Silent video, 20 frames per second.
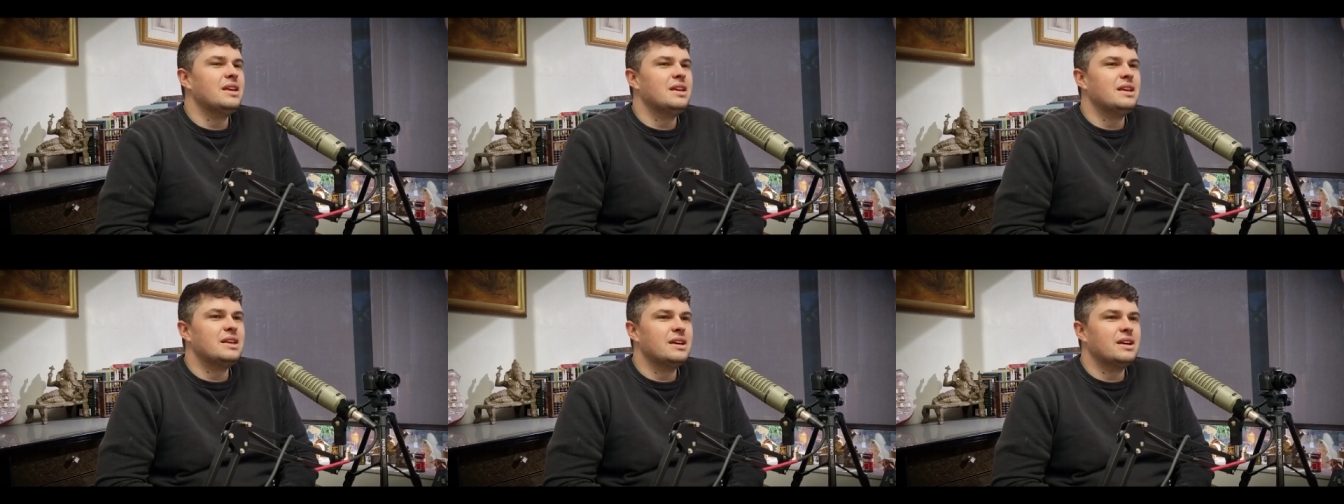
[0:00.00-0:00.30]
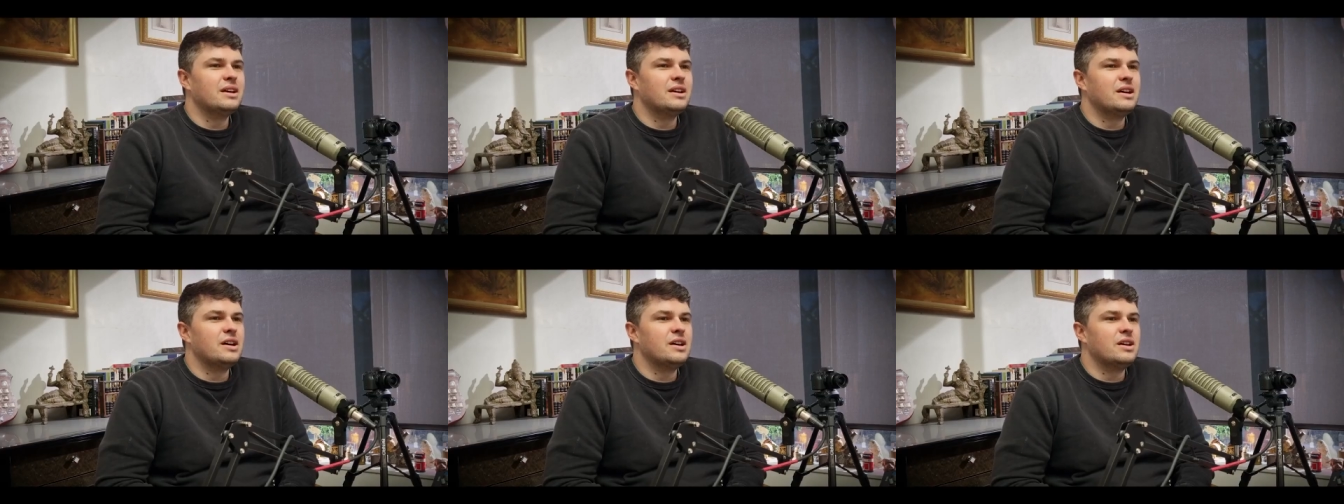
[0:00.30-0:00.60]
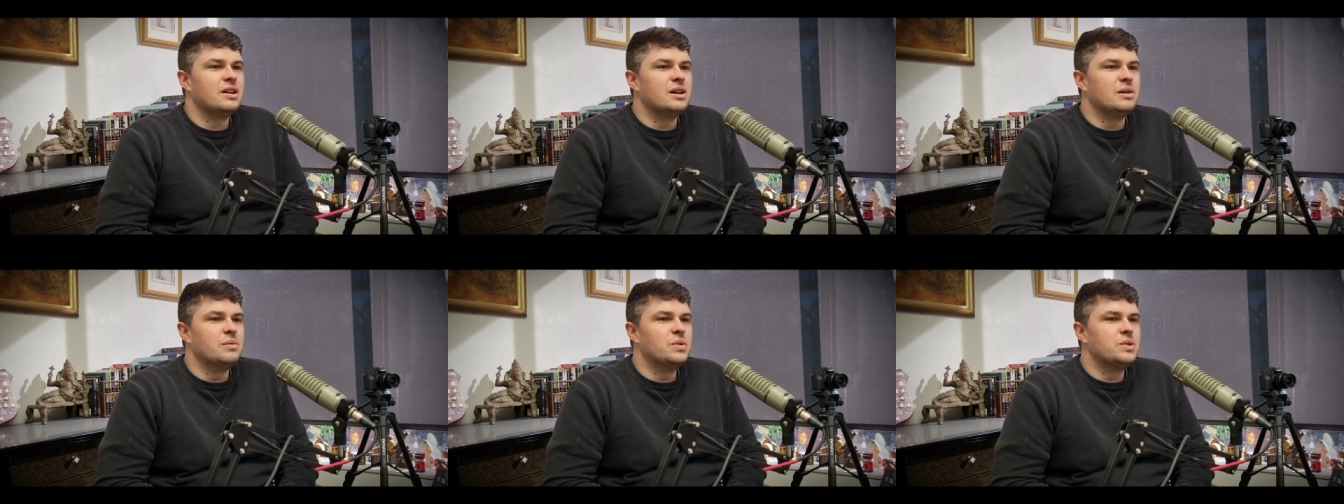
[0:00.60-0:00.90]
Yeah,
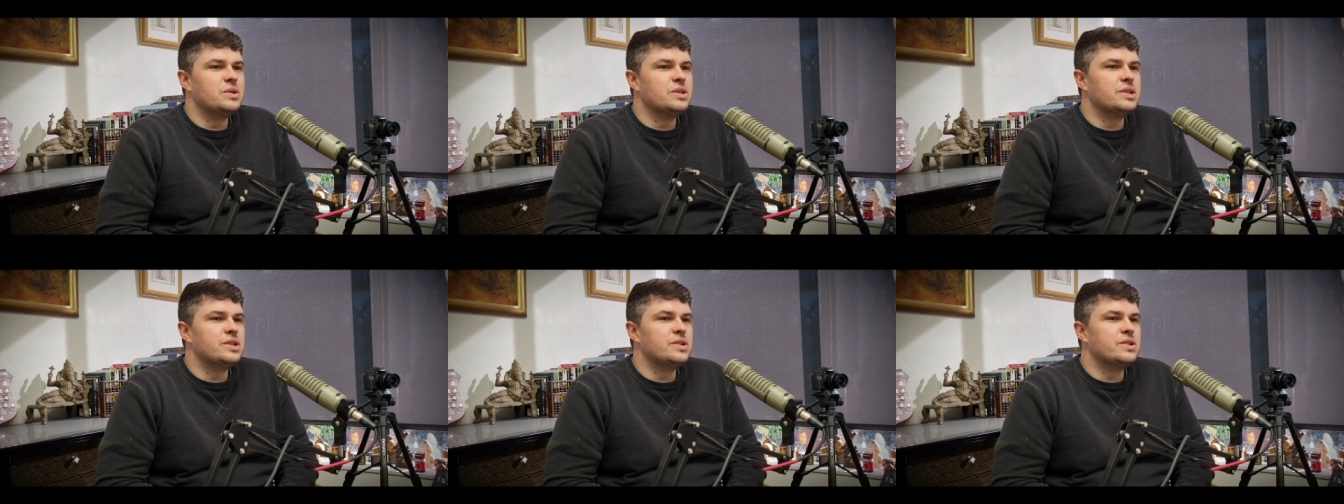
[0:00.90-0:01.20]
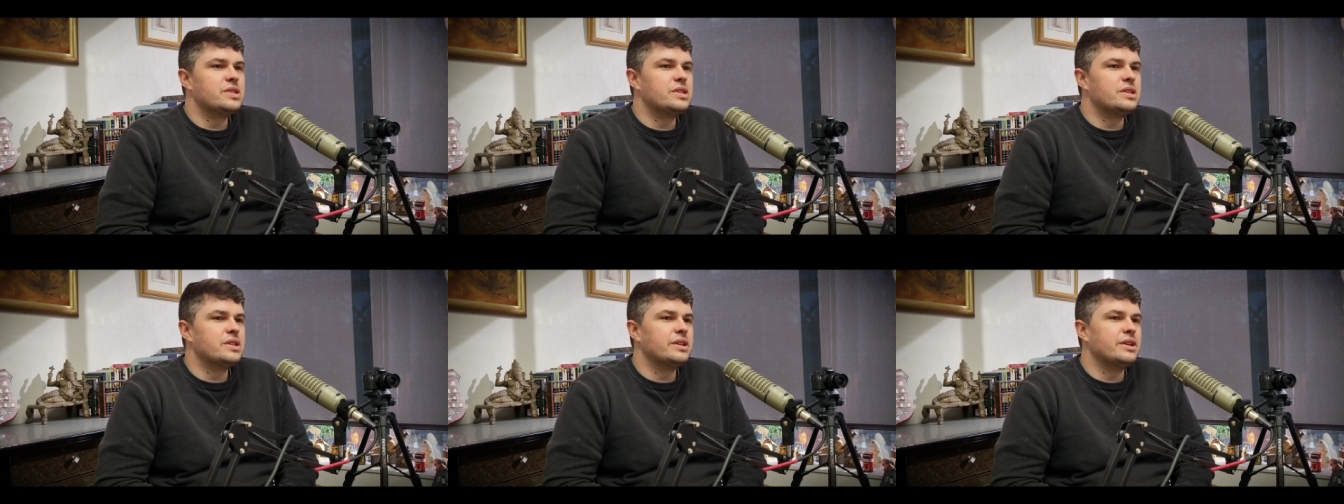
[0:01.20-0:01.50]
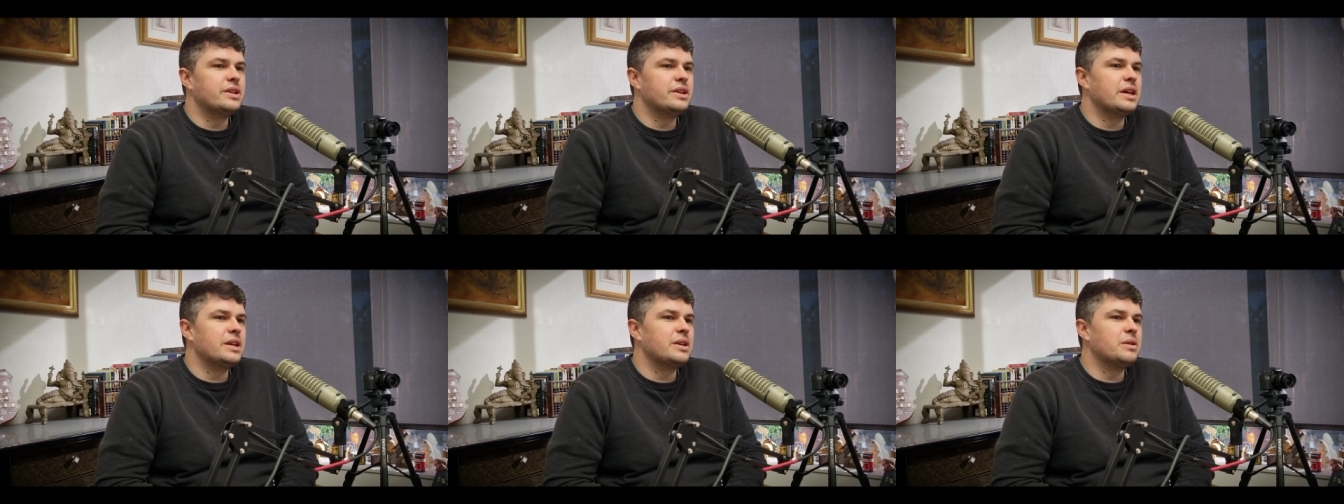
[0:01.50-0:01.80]
I'm always interested in
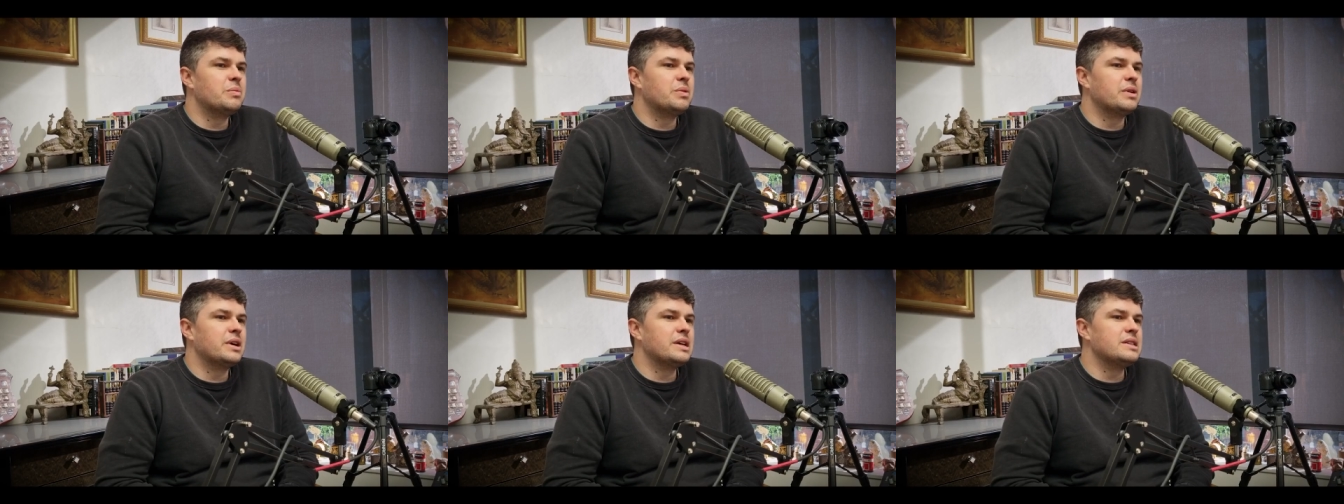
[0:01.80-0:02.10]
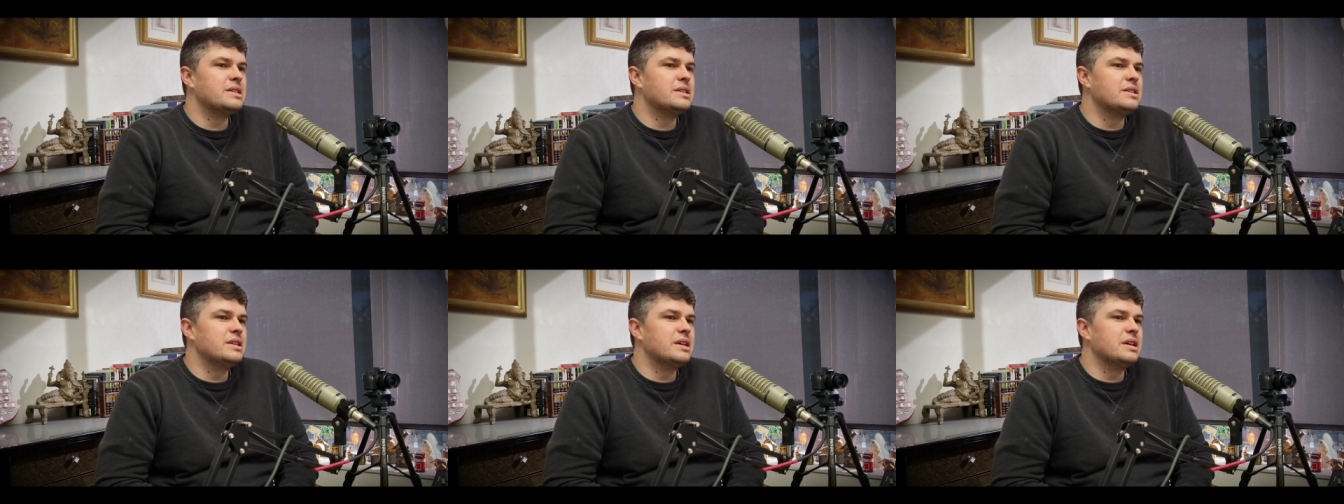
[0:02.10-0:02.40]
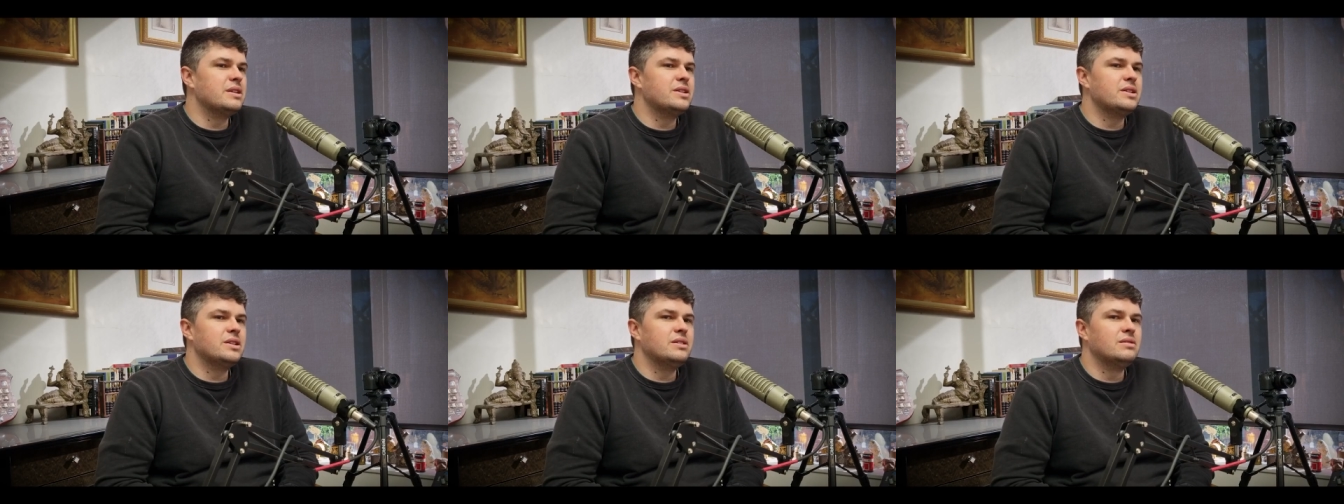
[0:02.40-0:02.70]
underpriced
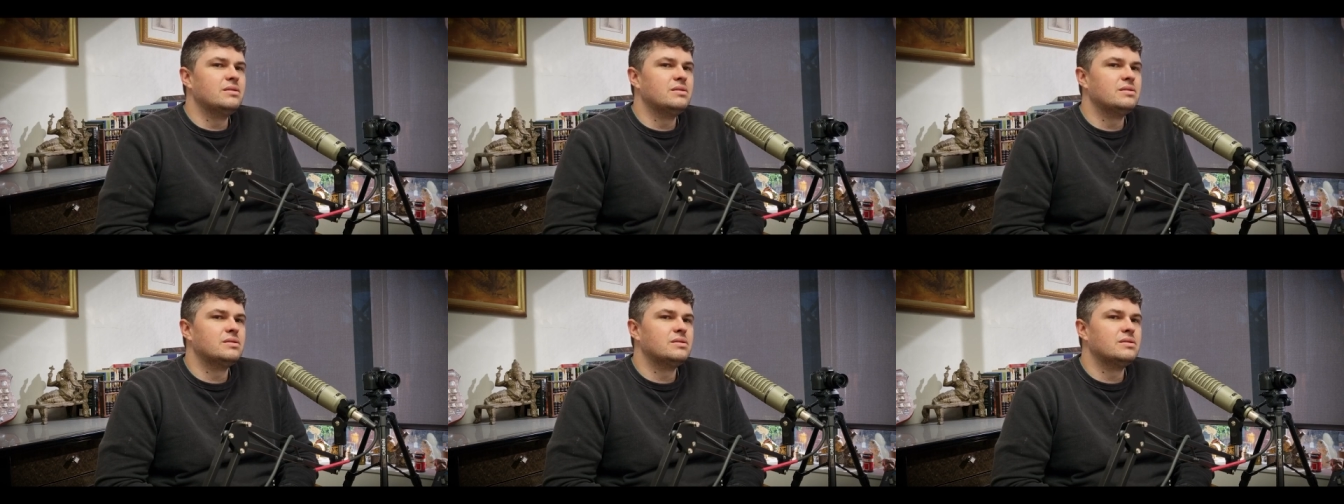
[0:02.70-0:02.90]
attention.